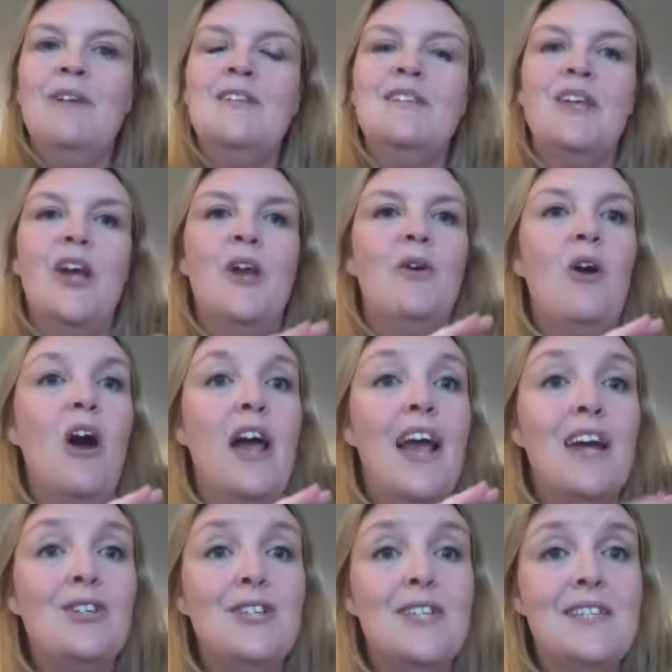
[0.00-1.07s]
So I
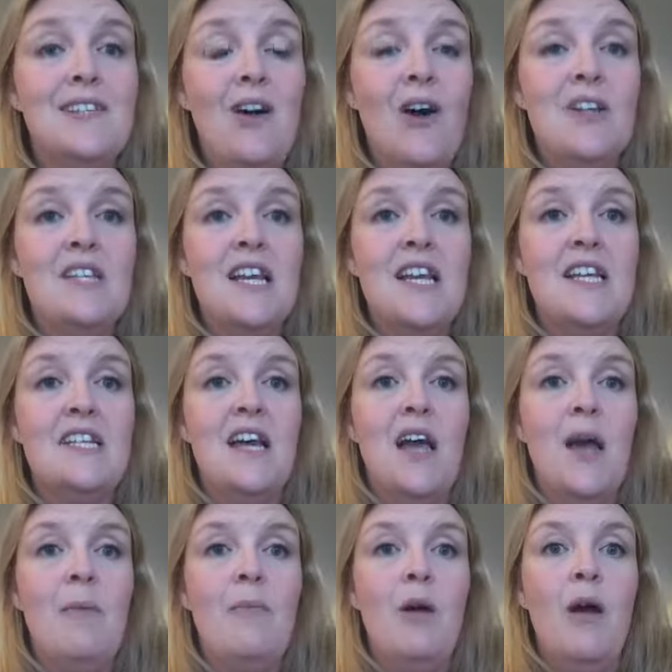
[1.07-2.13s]
actually started
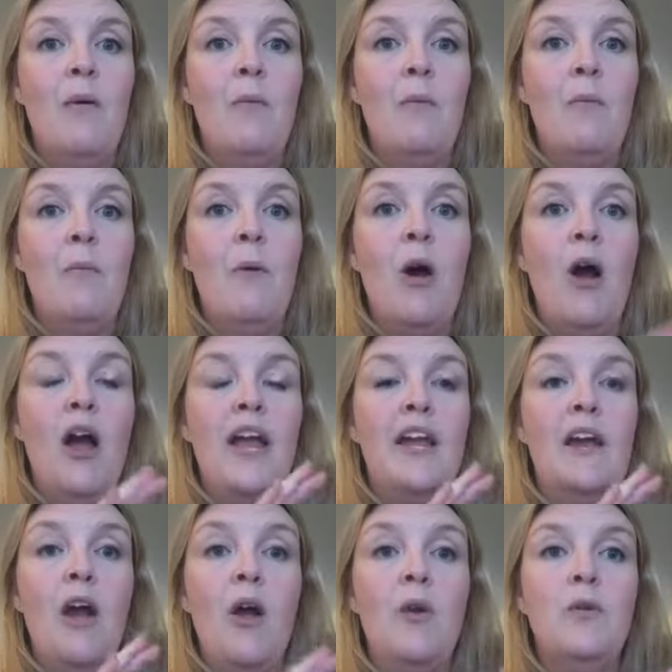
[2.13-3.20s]

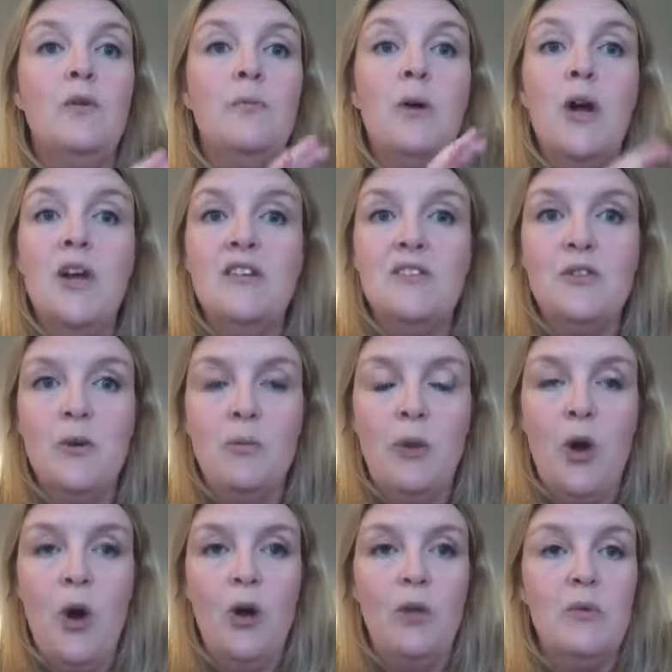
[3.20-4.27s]
my own personal
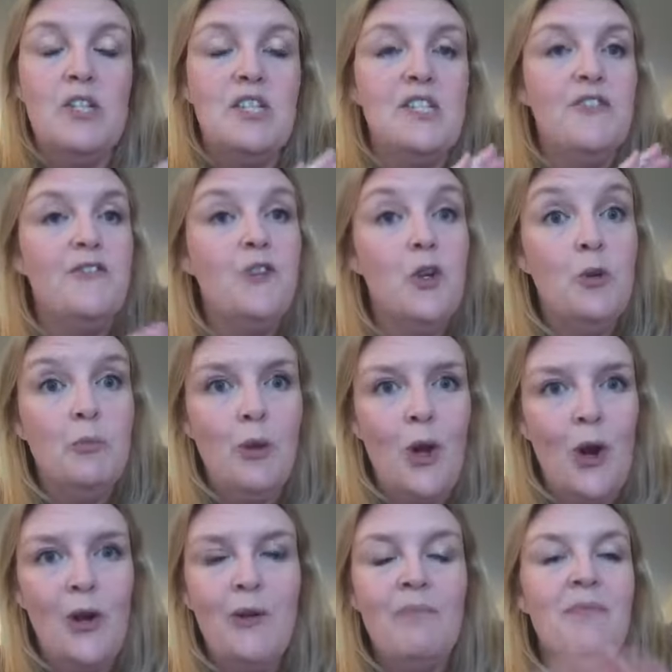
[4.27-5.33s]
blog, which is a food
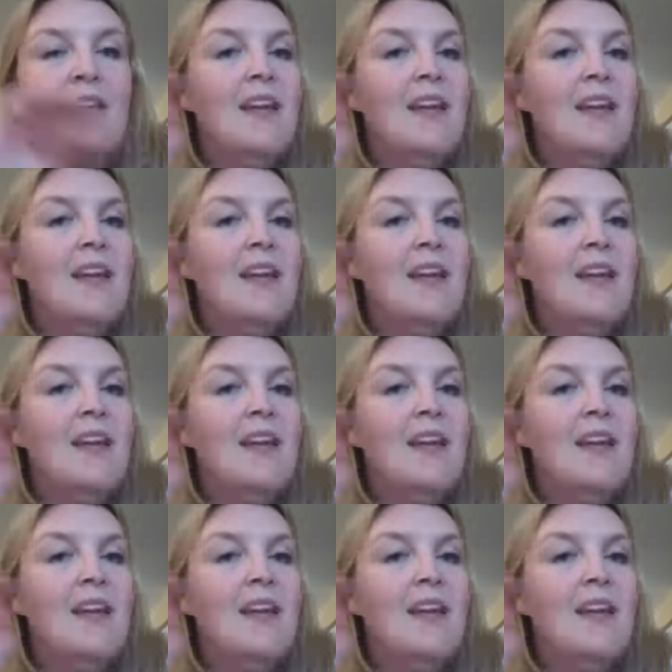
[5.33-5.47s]
blog,